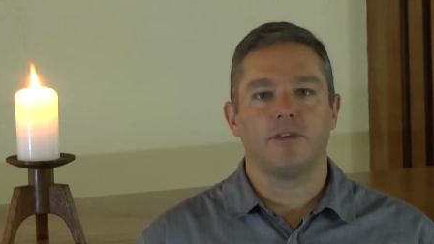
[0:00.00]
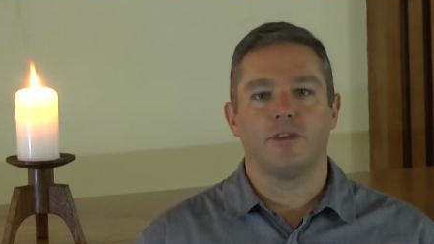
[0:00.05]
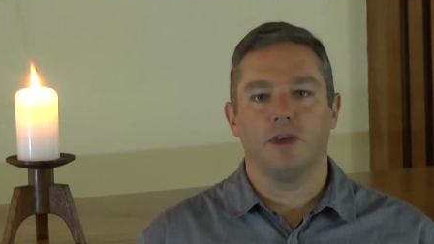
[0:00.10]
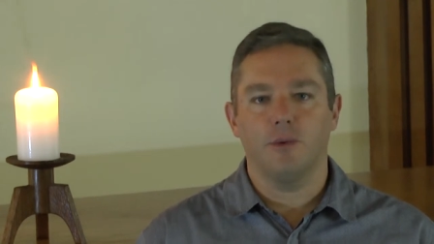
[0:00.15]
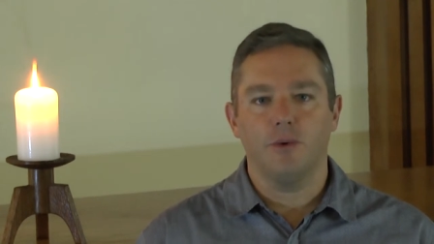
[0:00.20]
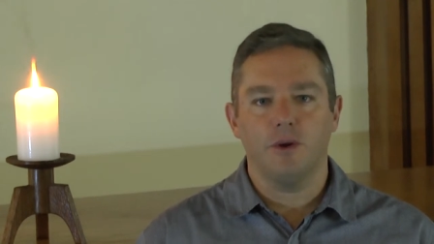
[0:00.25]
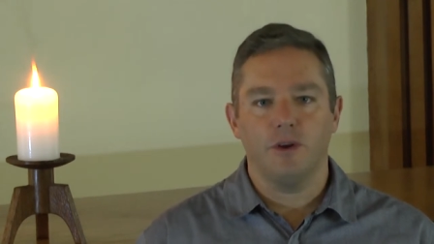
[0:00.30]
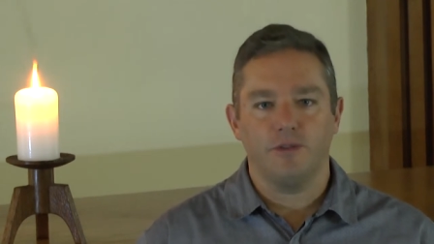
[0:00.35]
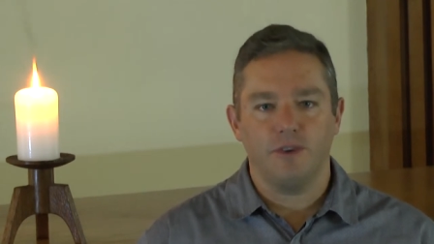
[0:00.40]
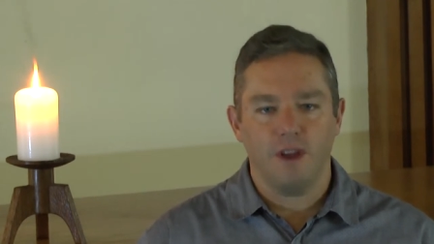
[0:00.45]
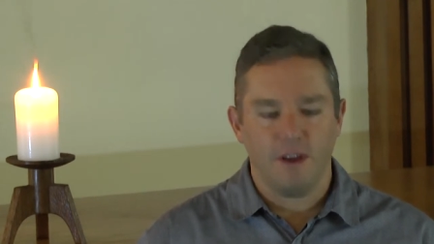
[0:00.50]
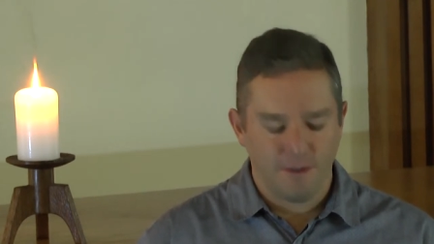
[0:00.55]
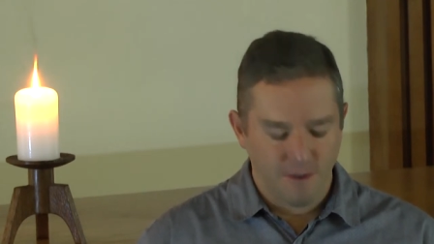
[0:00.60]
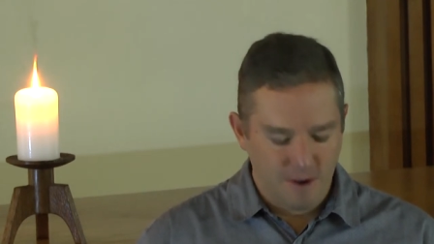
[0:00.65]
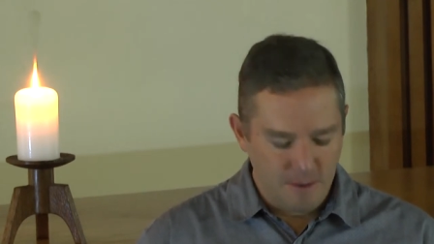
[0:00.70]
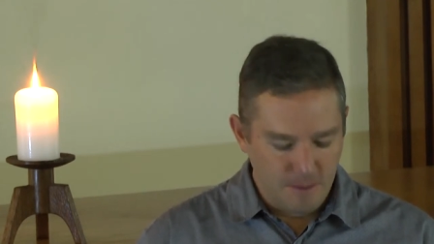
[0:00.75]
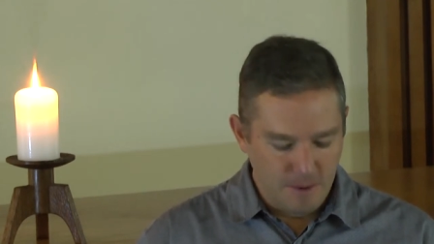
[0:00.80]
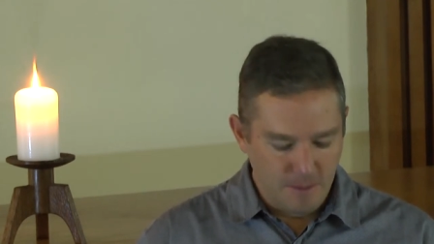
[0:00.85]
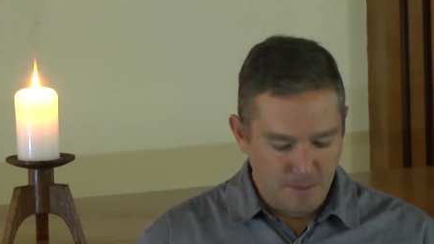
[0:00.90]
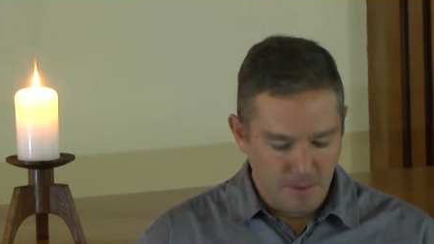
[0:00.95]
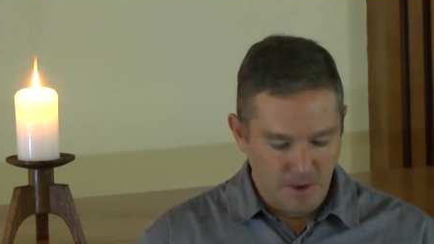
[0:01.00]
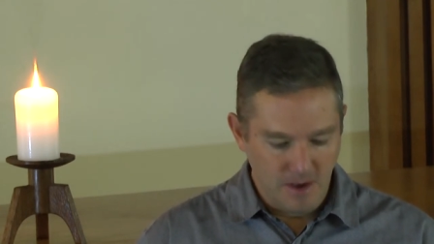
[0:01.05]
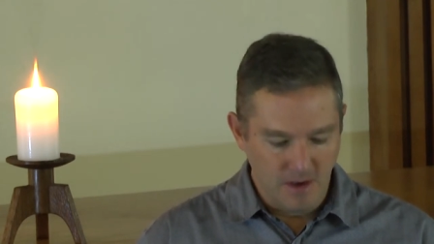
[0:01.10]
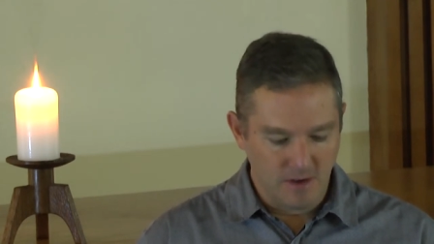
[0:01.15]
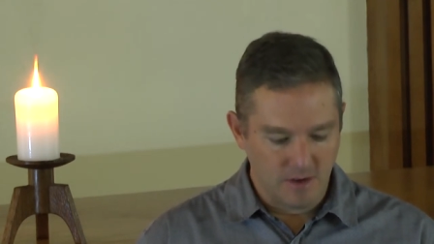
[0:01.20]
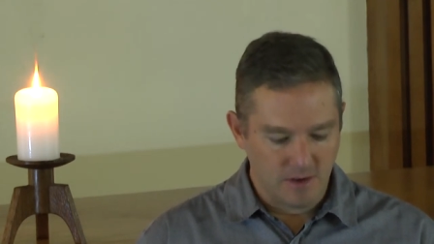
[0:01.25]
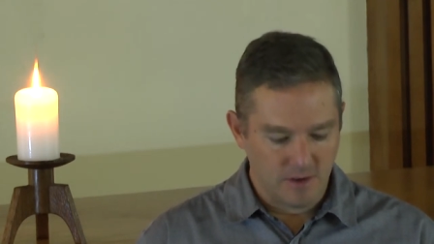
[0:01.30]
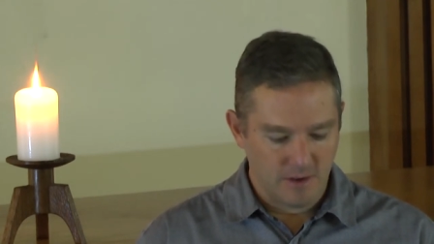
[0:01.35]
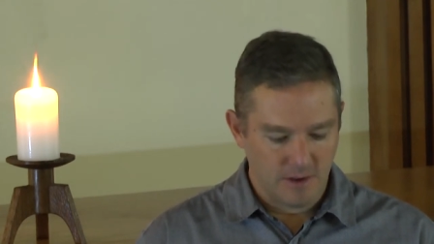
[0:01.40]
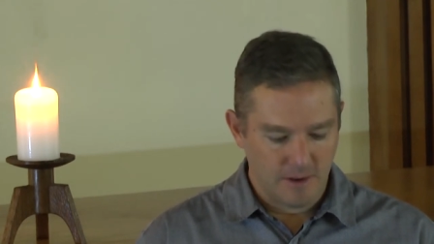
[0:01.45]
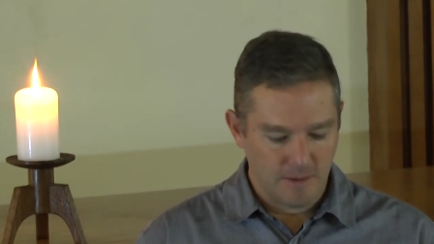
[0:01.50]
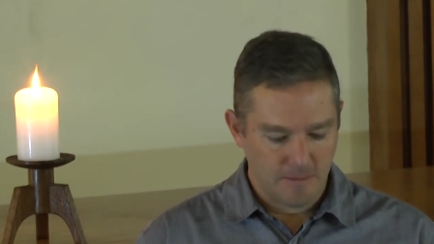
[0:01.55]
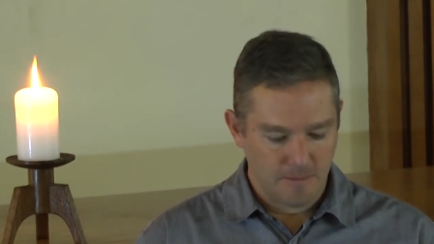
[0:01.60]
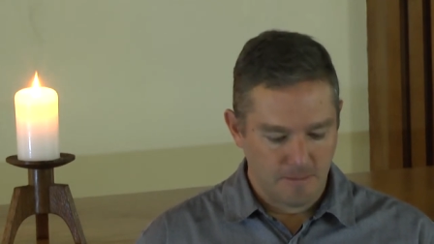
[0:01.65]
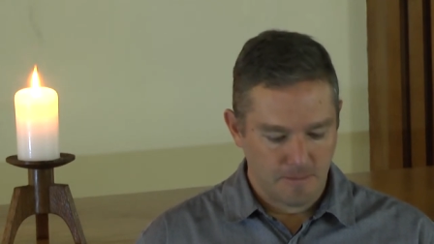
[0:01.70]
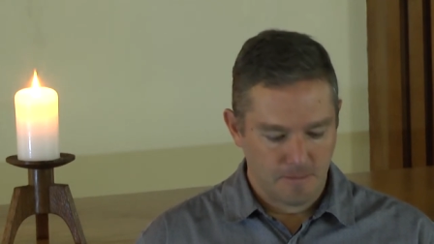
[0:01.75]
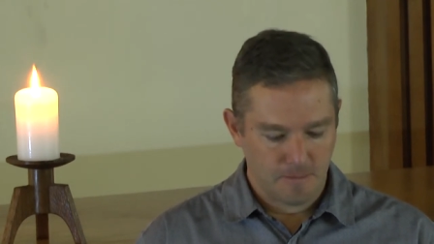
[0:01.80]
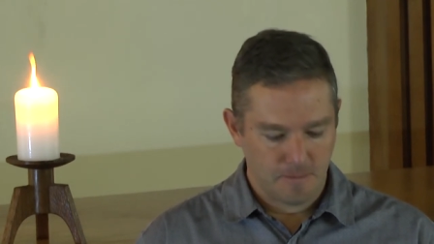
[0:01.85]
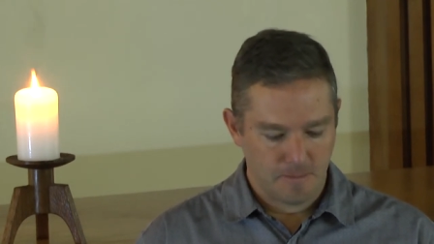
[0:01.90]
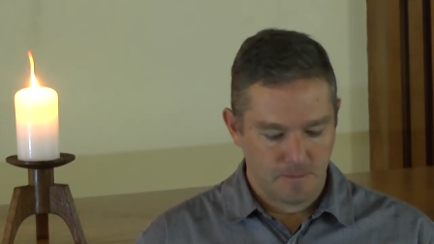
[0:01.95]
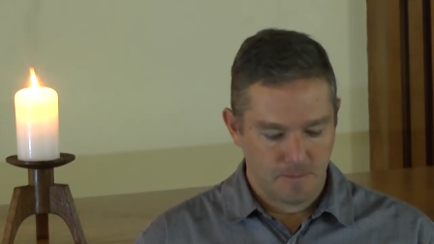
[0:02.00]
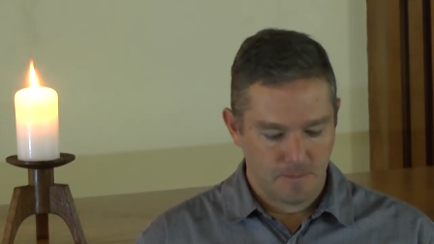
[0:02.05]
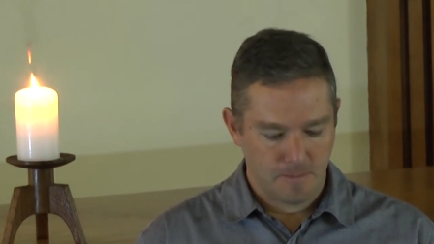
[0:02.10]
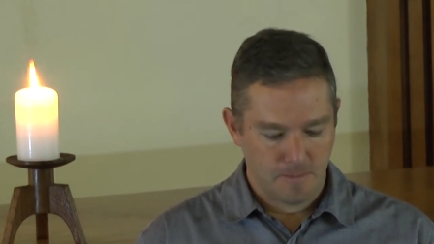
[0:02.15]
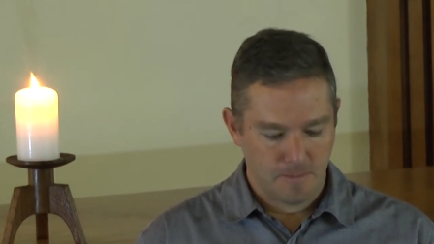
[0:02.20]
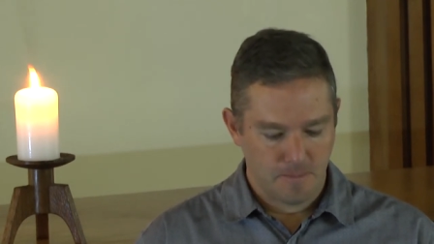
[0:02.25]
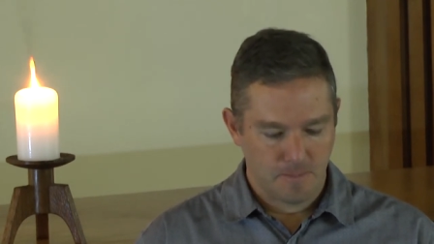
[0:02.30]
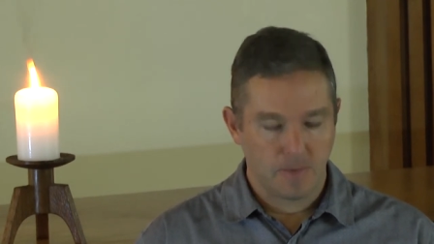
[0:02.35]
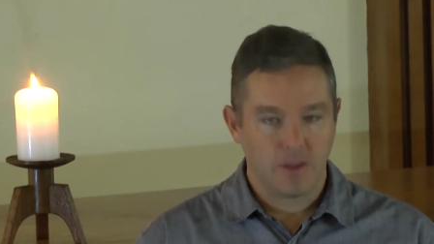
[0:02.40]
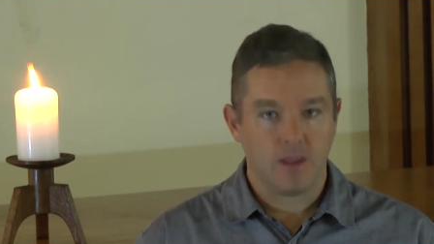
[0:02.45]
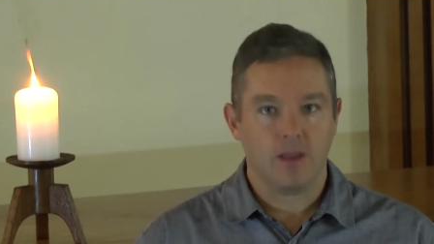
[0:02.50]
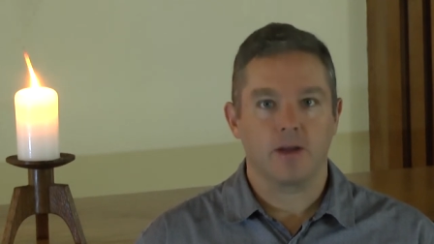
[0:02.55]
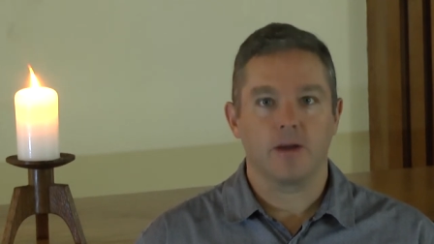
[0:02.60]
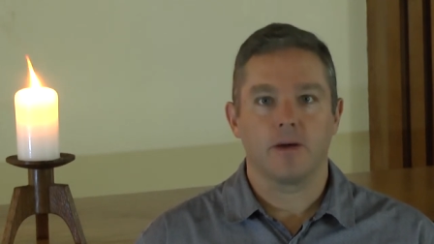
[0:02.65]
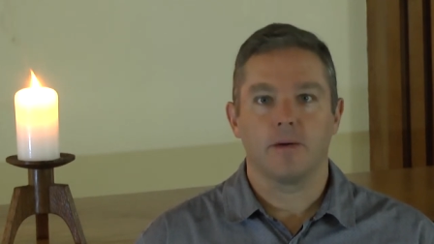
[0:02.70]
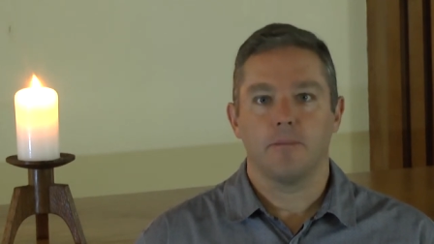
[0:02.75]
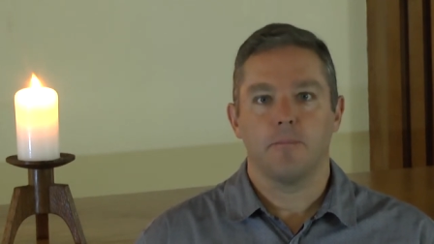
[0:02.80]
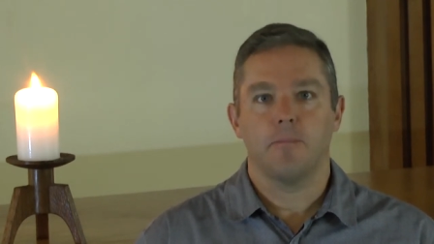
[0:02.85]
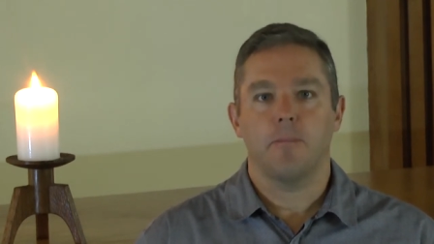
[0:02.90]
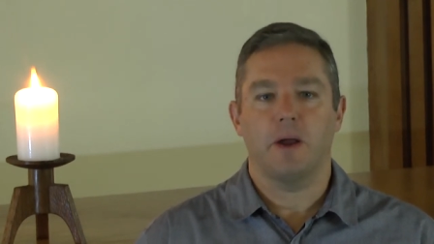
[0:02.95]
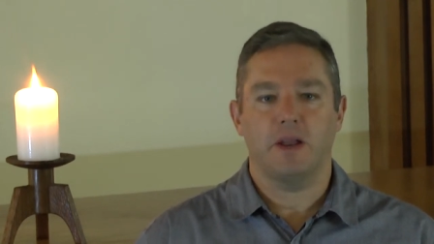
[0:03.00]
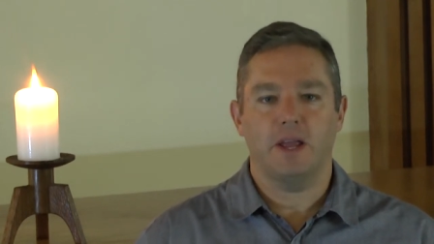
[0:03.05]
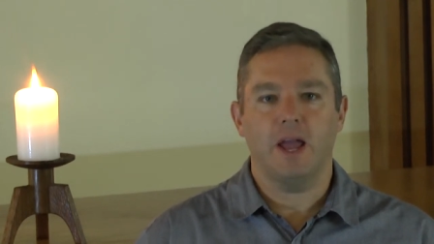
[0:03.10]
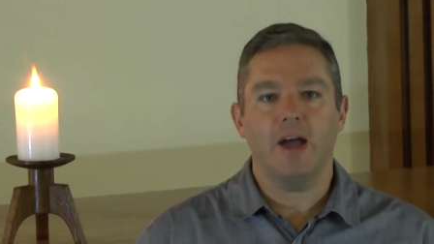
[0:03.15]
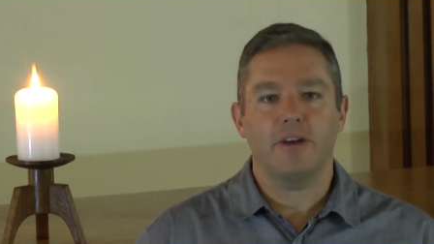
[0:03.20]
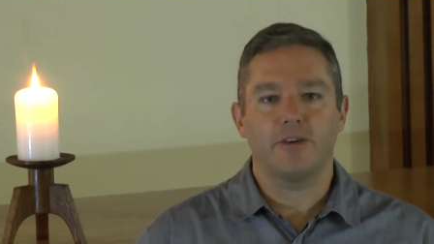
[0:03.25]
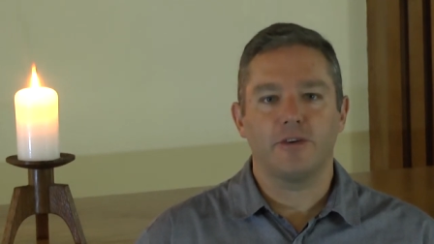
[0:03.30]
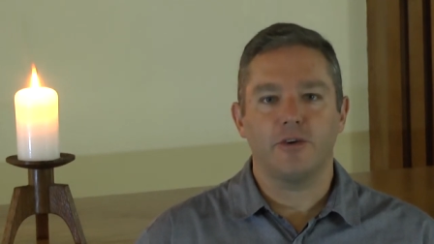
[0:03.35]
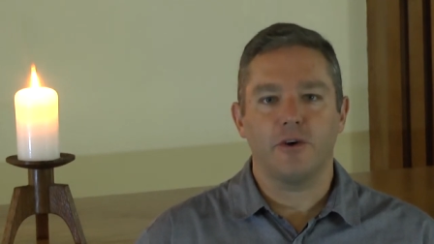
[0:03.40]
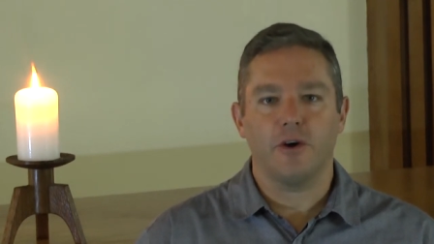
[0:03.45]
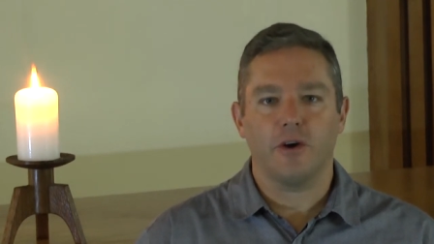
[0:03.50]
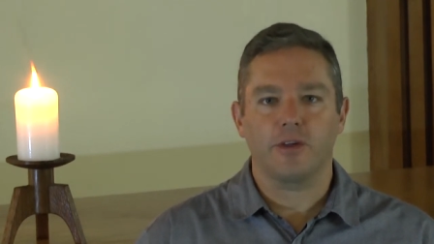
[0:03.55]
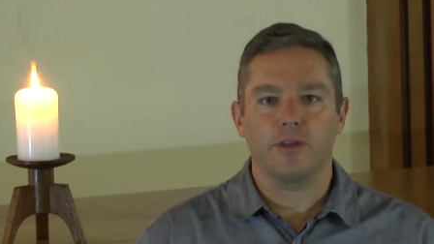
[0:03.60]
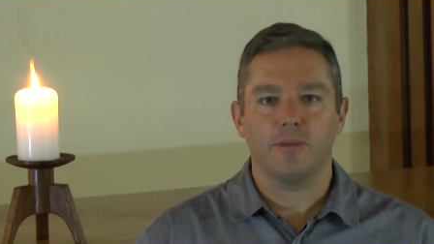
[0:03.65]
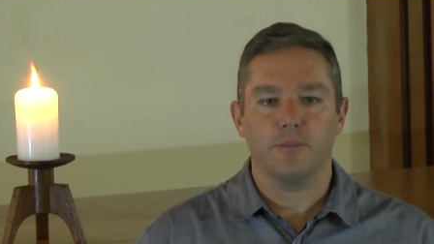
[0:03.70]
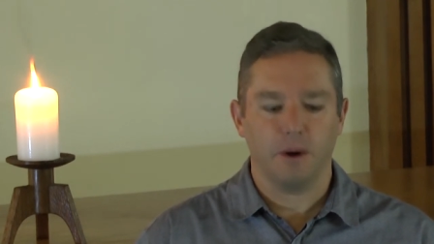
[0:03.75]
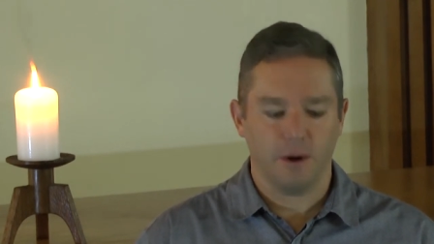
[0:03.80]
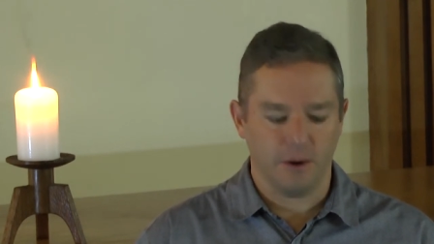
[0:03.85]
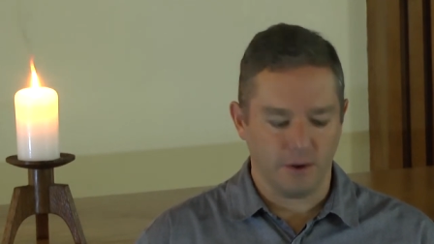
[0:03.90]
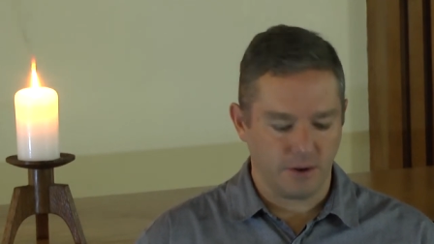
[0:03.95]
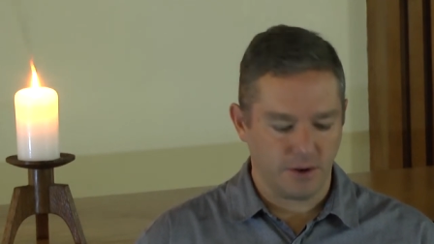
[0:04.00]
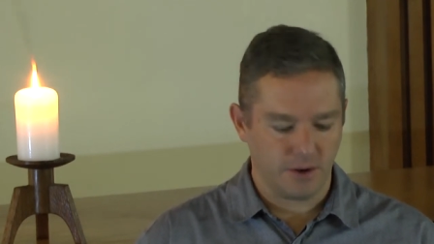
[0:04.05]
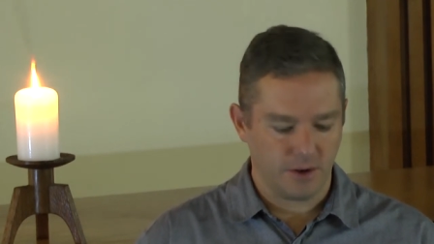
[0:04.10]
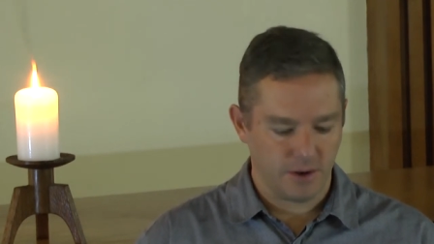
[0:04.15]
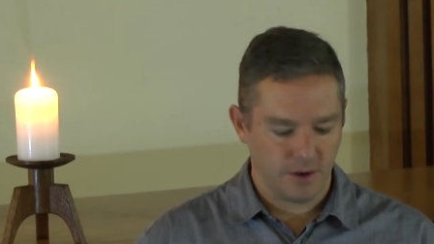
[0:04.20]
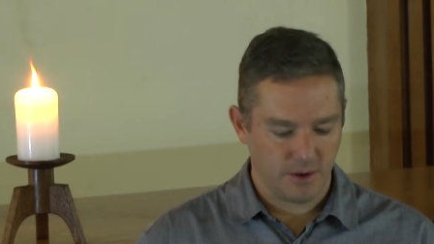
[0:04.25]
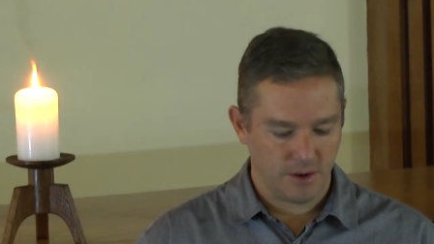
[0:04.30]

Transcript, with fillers: they would have left him in peace. But he had to rock the boat.